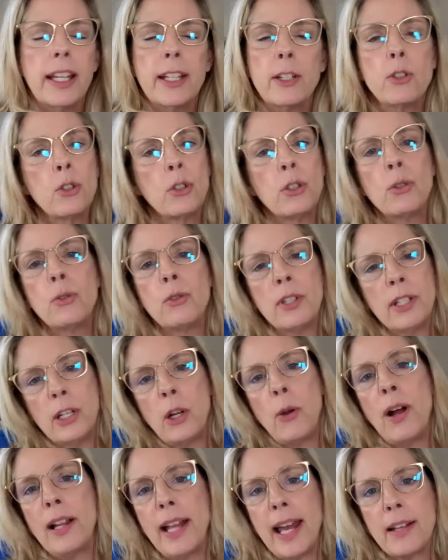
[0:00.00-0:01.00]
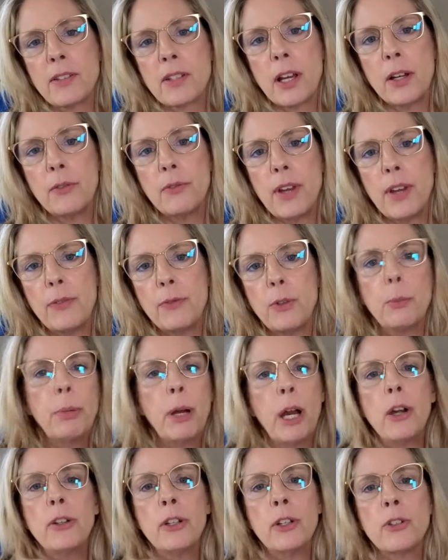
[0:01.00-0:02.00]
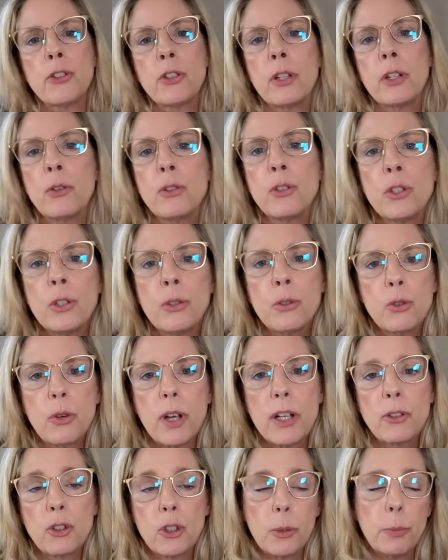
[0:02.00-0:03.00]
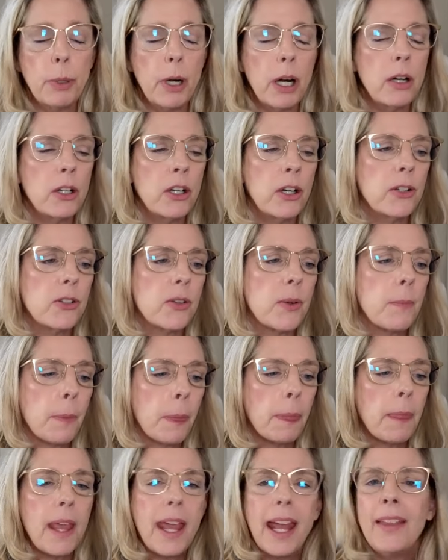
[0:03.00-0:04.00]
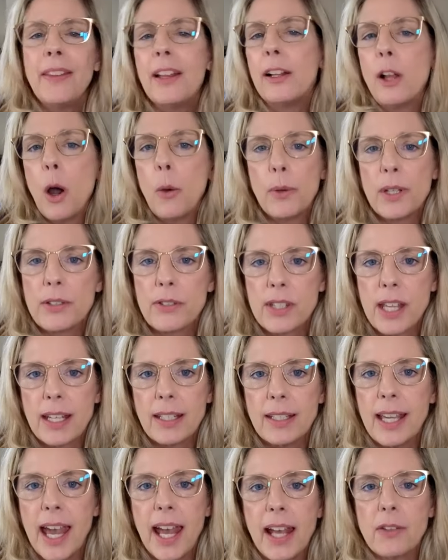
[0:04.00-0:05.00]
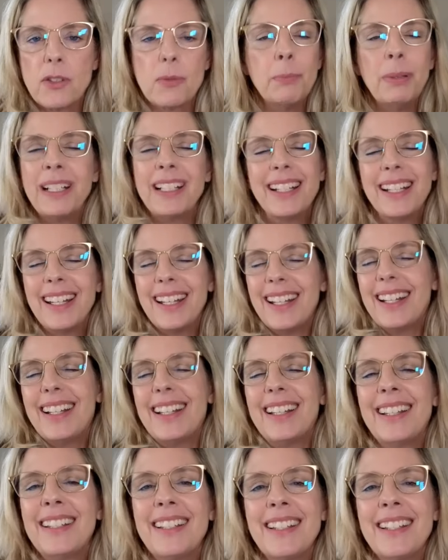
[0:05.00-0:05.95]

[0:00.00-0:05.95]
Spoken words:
like, I'll ask unfaithful partners, do you trust your partners? And they'll always say yes, but